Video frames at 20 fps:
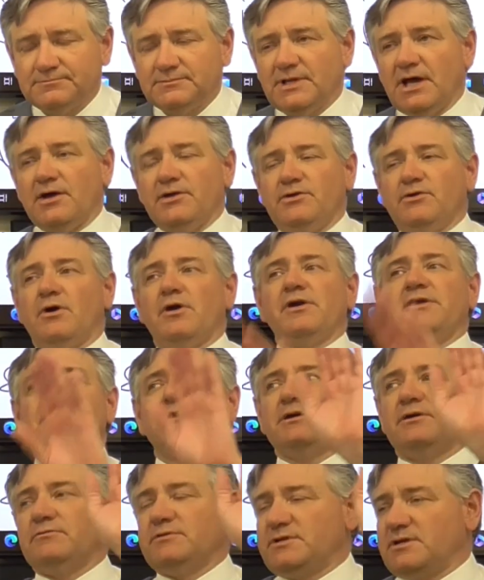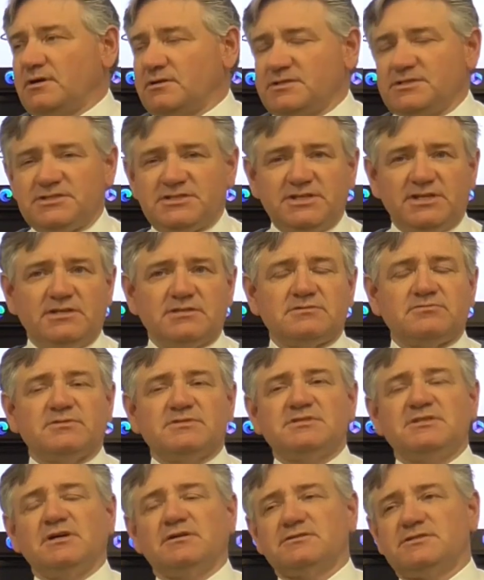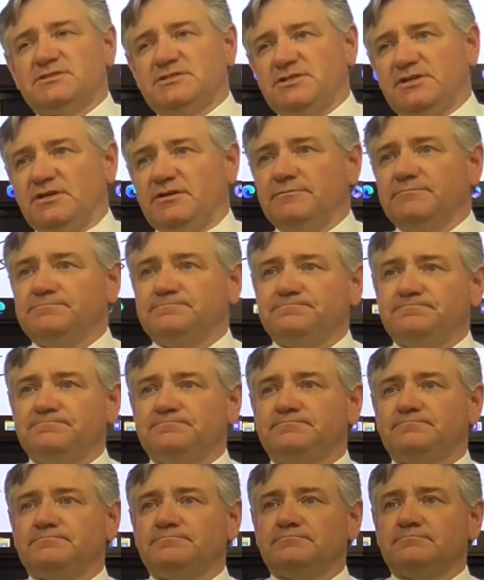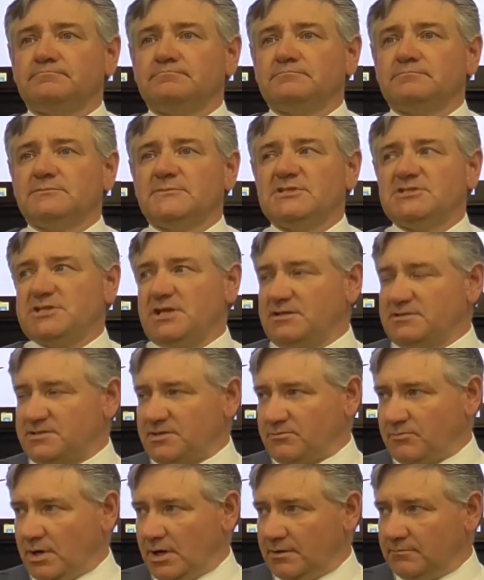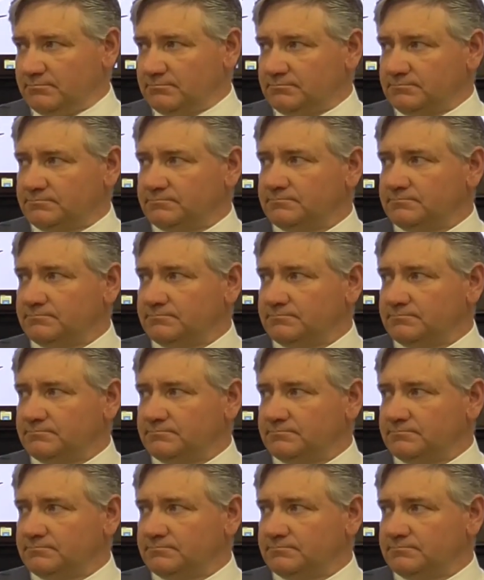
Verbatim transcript: Now, you already know what delta G is. What's delta G? Change in what?